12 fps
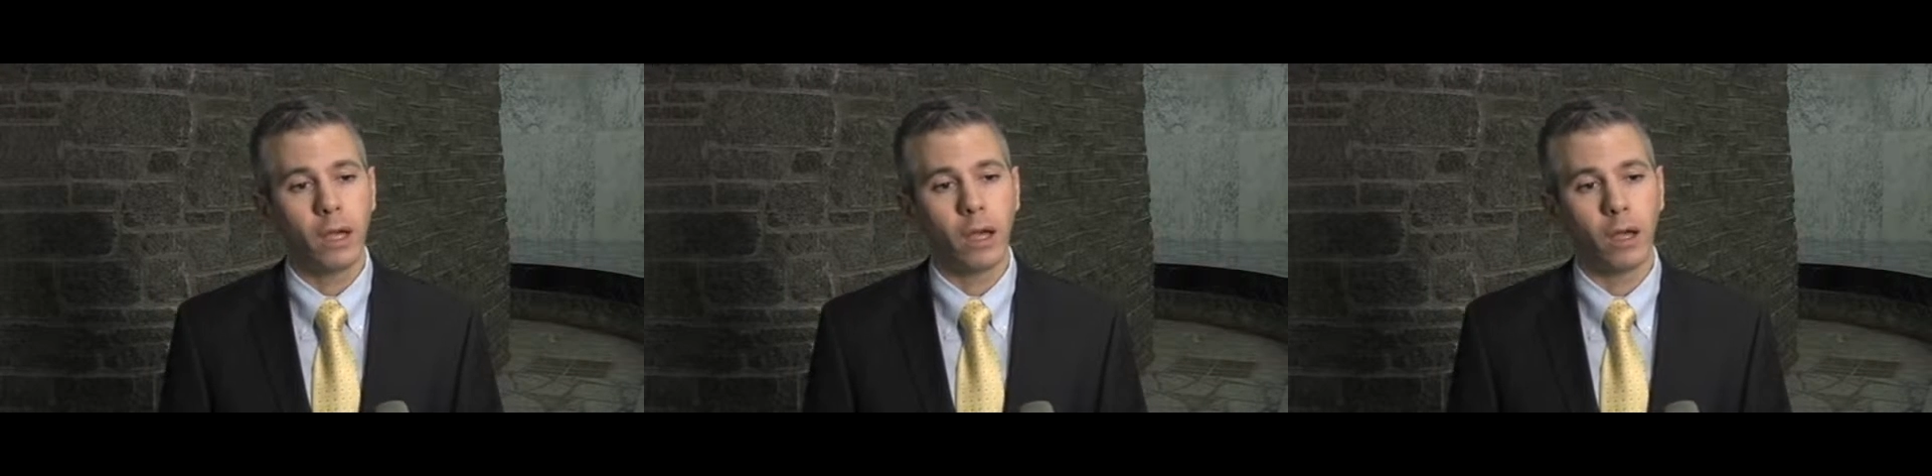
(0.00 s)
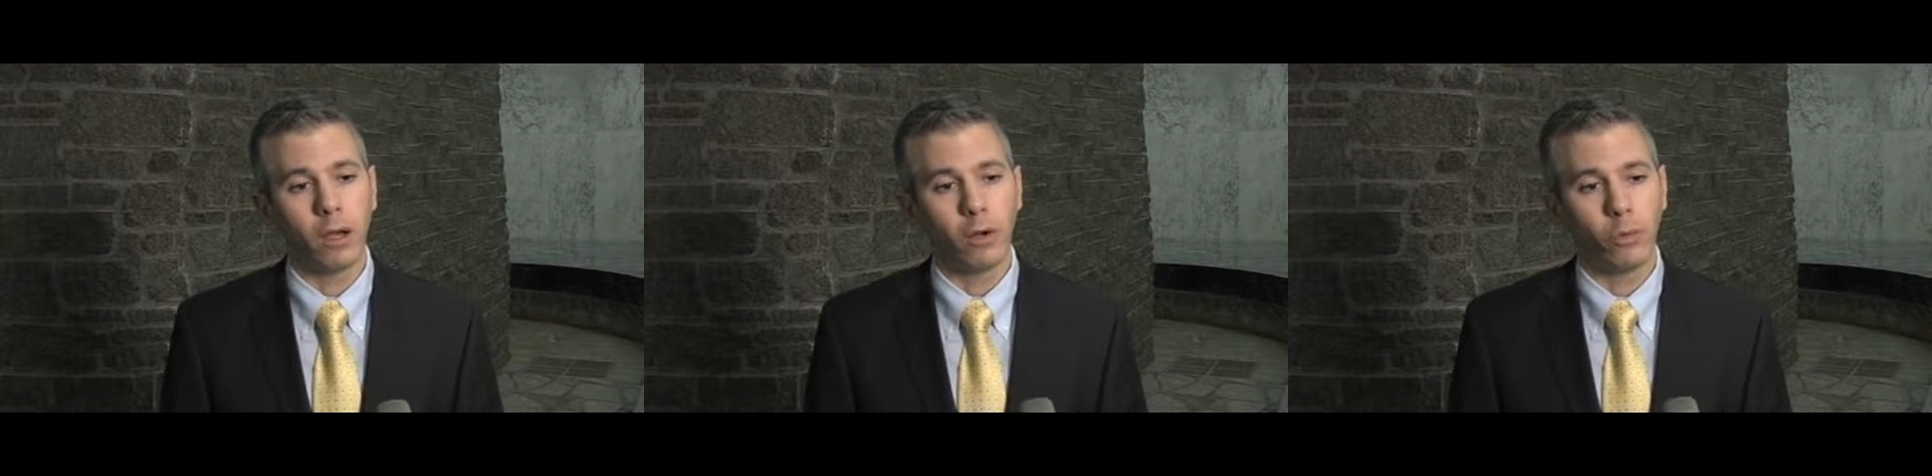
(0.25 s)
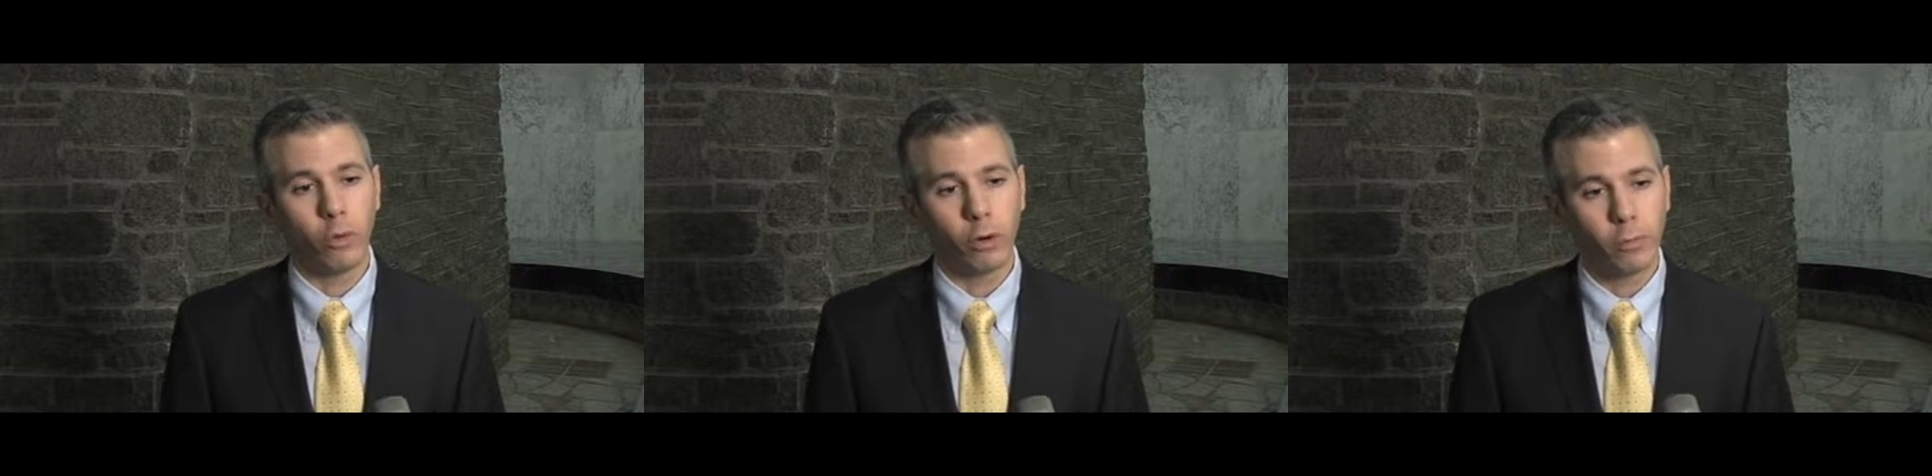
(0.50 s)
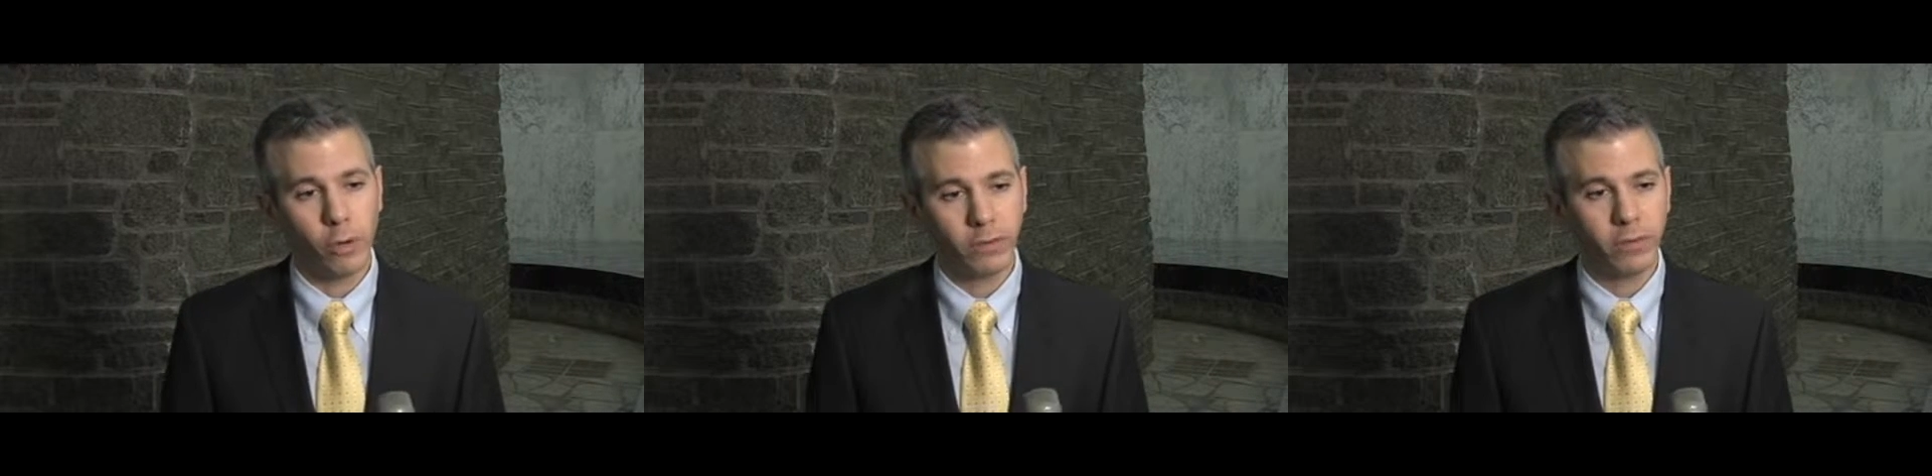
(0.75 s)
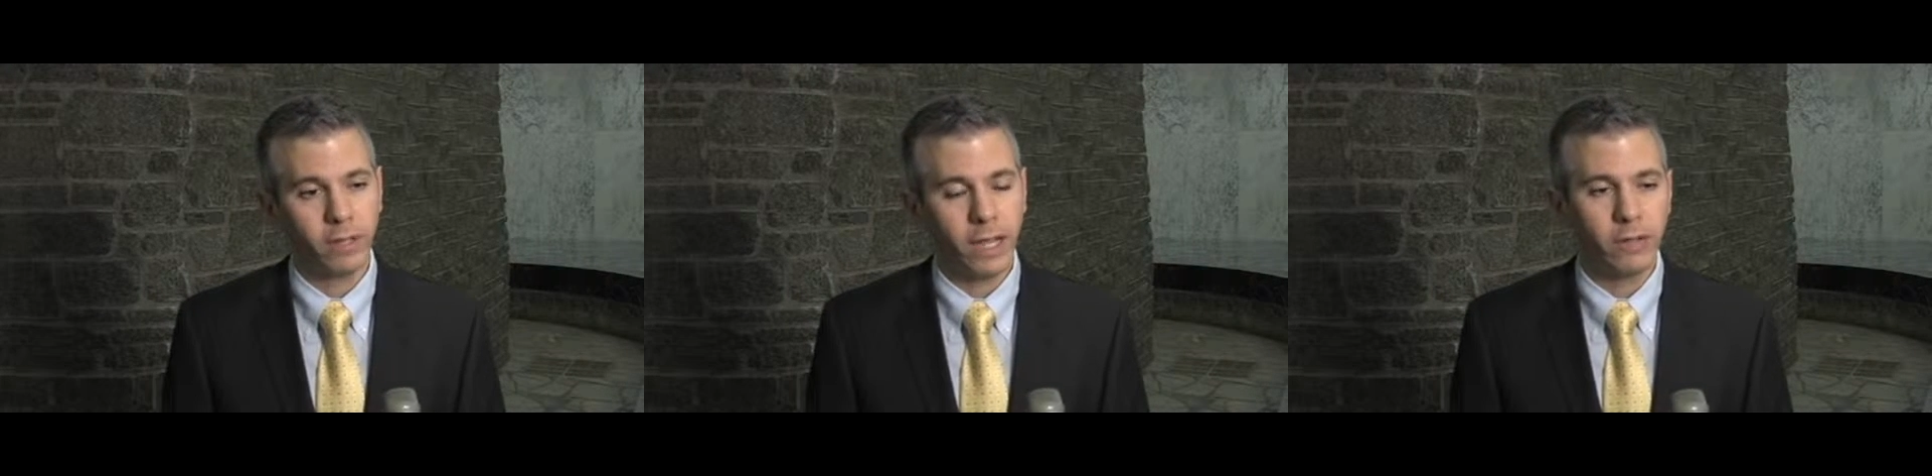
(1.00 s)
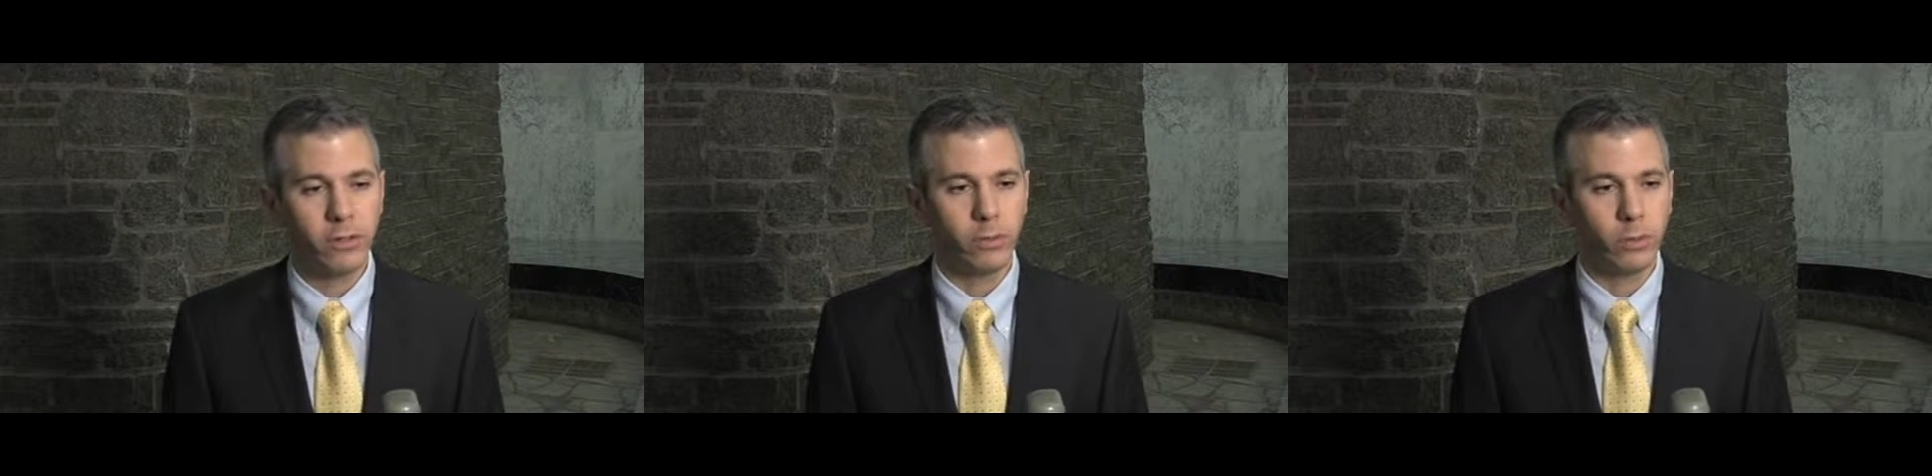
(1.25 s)
uh, award
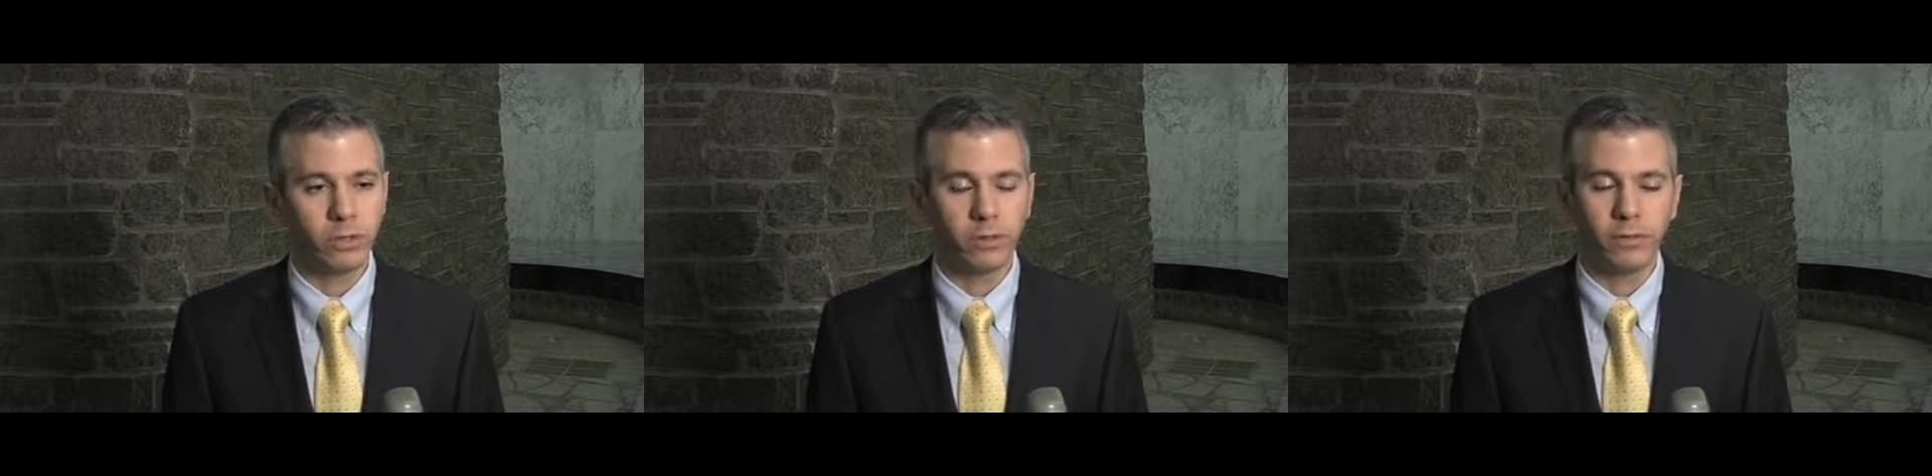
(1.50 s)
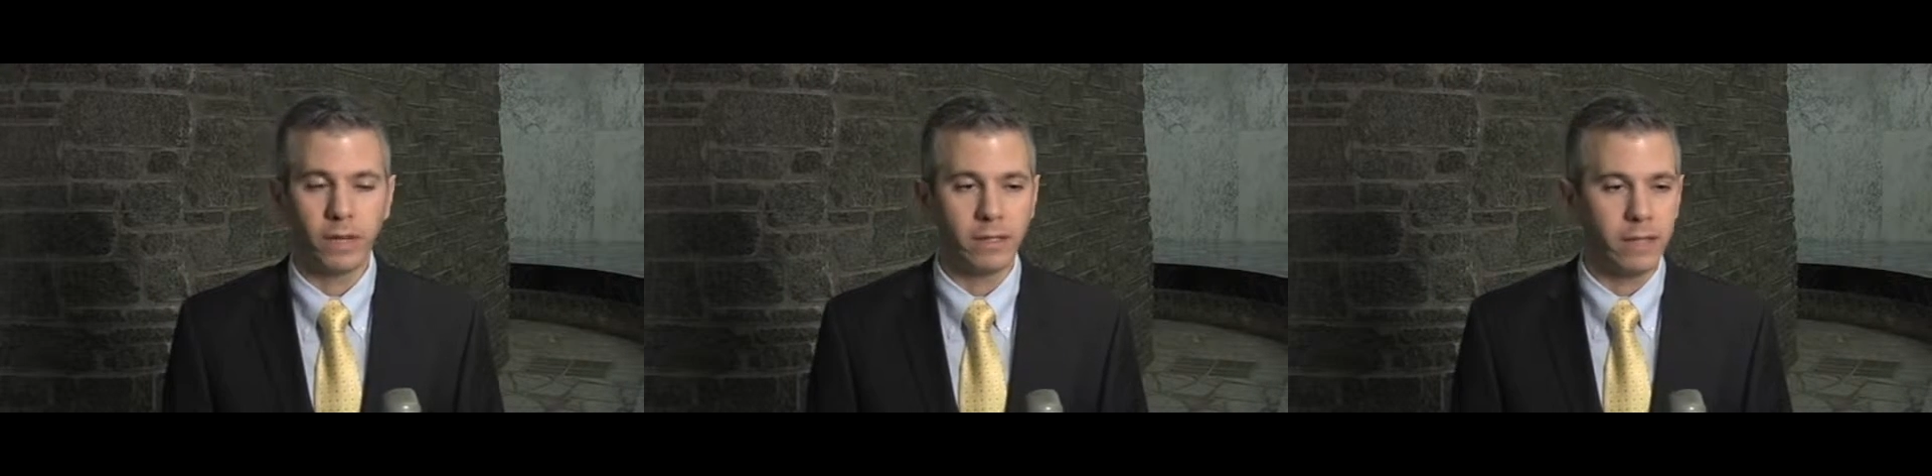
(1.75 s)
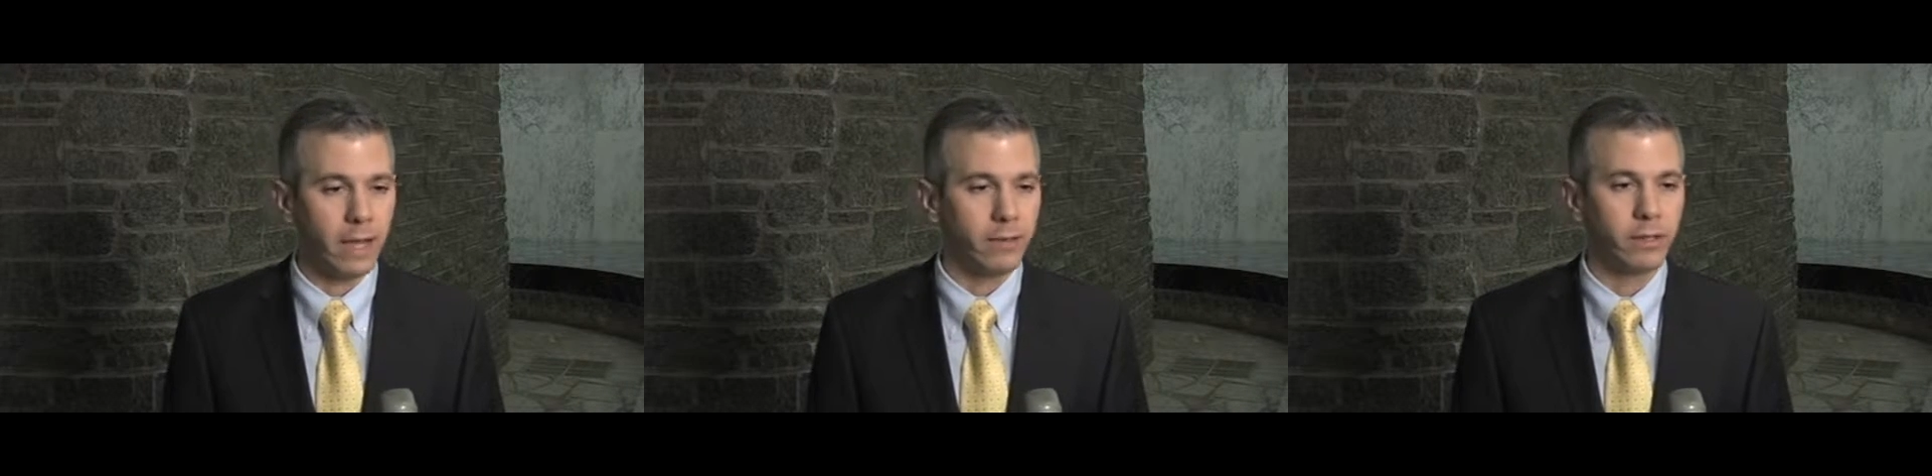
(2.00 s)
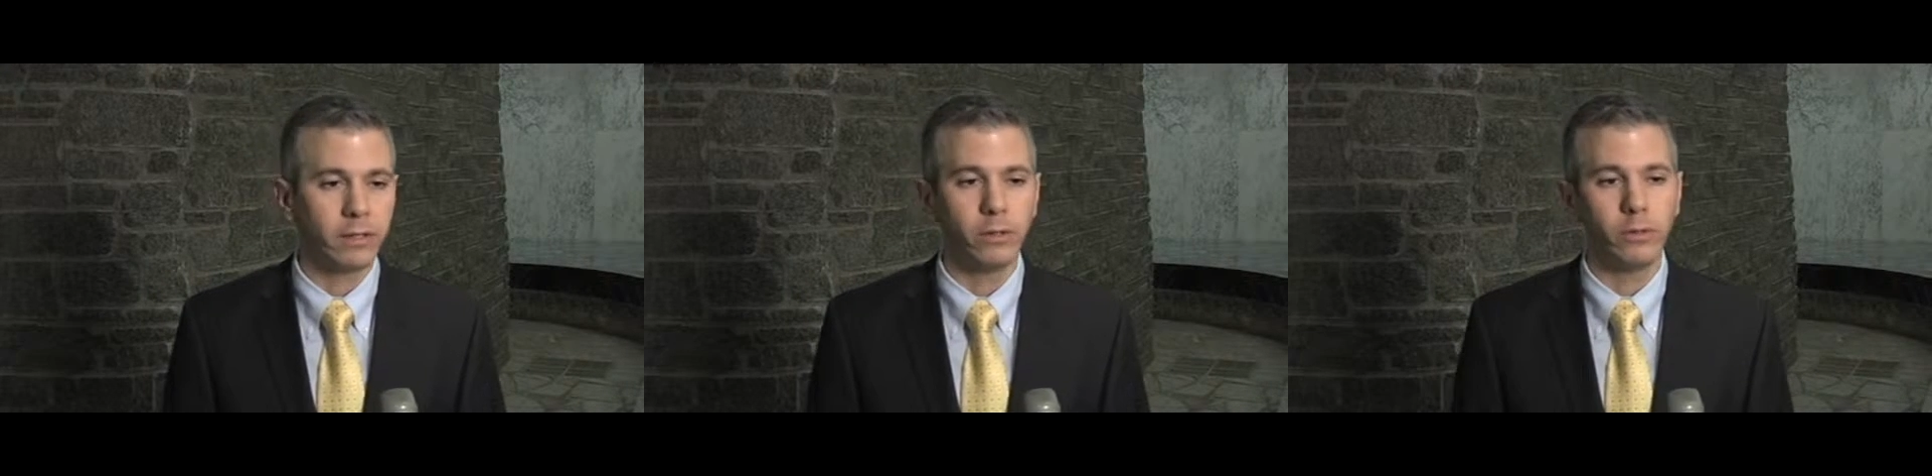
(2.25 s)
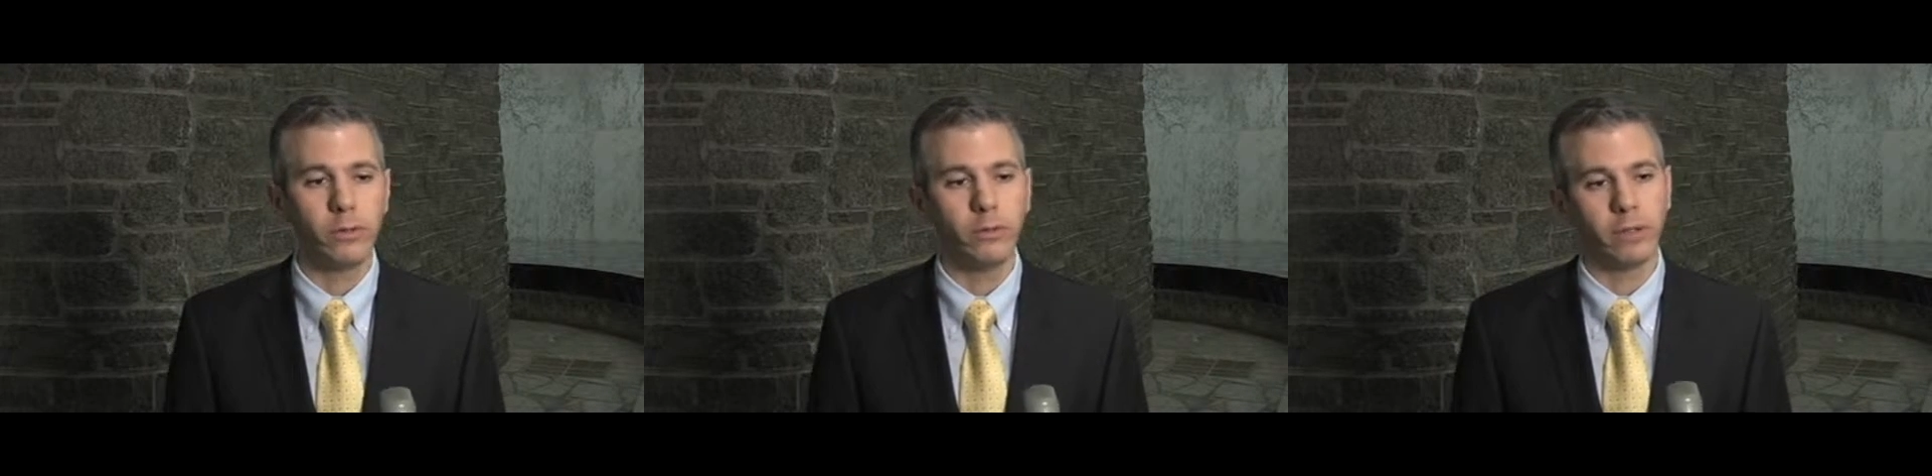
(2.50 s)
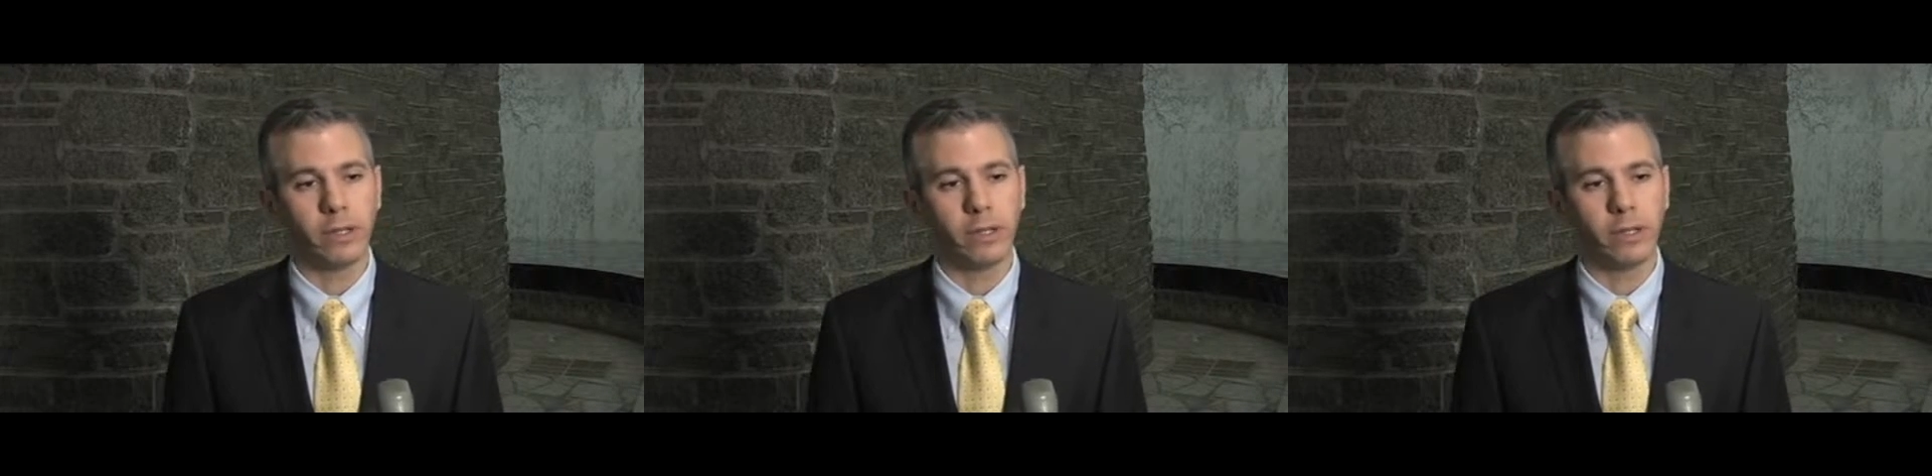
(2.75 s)
presentation, which is fantastic news.